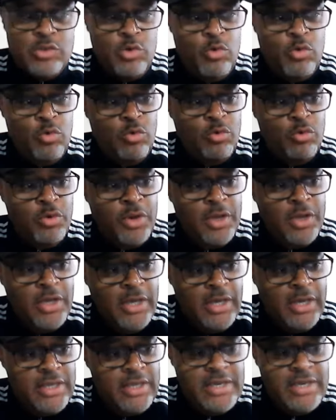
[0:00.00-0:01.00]
who
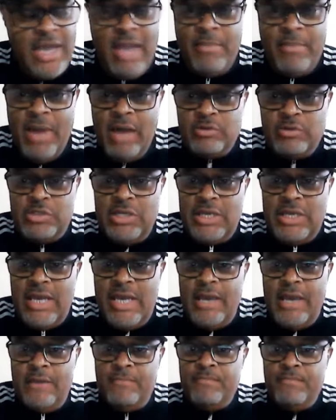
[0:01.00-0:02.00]
came out
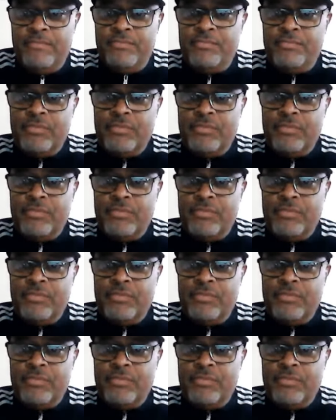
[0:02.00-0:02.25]
today,